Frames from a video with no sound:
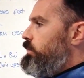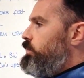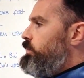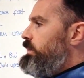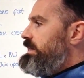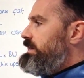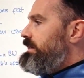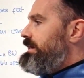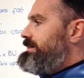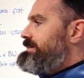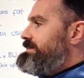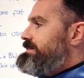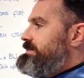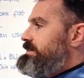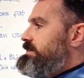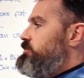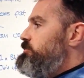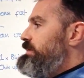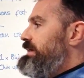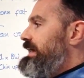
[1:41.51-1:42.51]
We'd like to
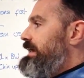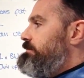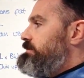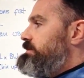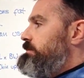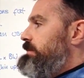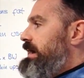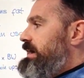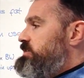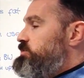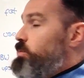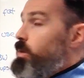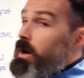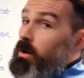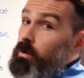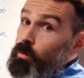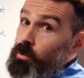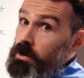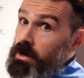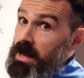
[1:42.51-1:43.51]
see you being able to back
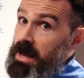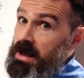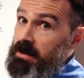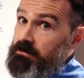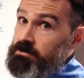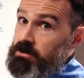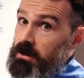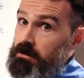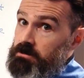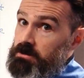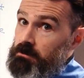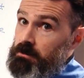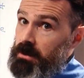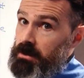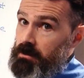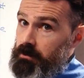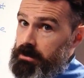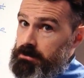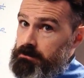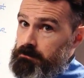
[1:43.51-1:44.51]
squat 1.5 times your
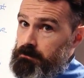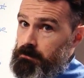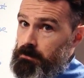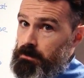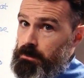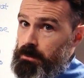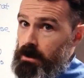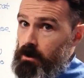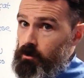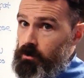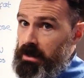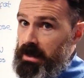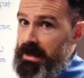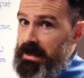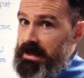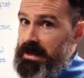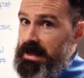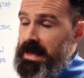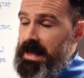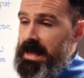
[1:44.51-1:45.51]
body weight,
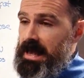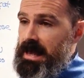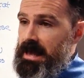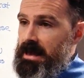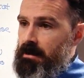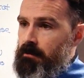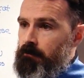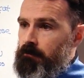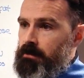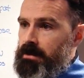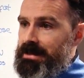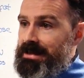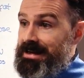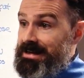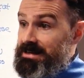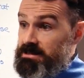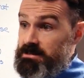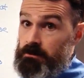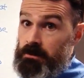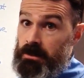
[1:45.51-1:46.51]
okay? It
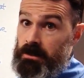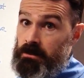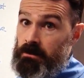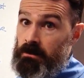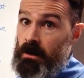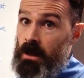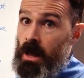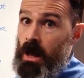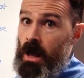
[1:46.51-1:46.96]
has to be,